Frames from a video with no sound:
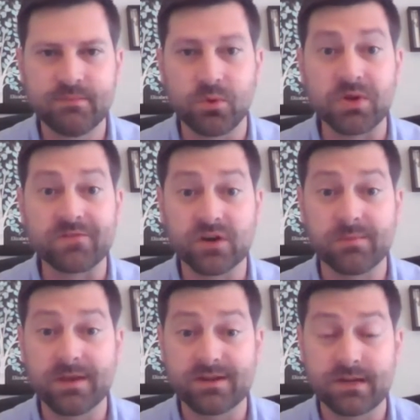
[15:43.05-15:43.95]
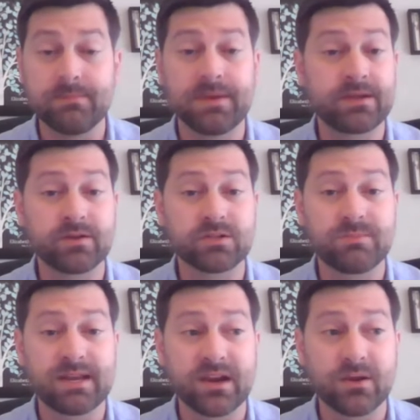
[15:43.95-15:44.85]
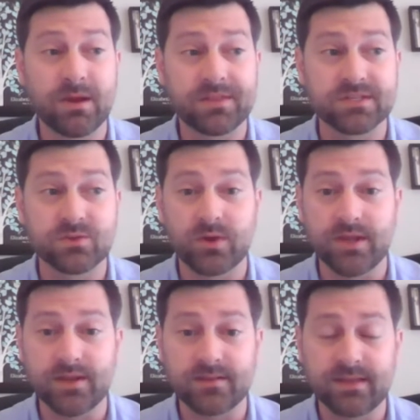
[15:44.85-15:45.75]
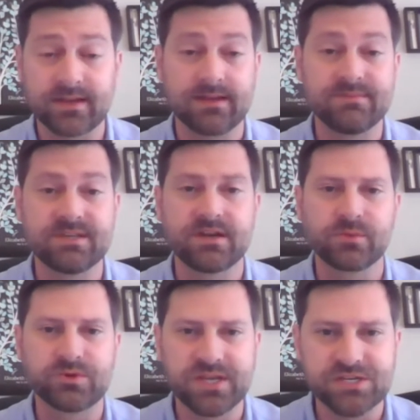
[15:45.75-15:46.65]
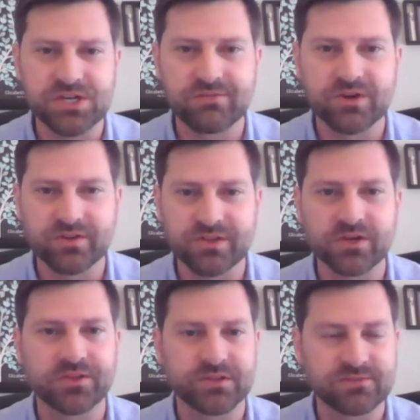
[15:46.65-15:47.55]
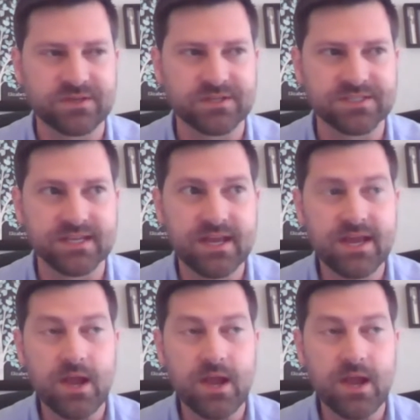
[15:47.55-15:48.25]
but one of our competitors might care about the soy that comes in on rotation every other year on those fields.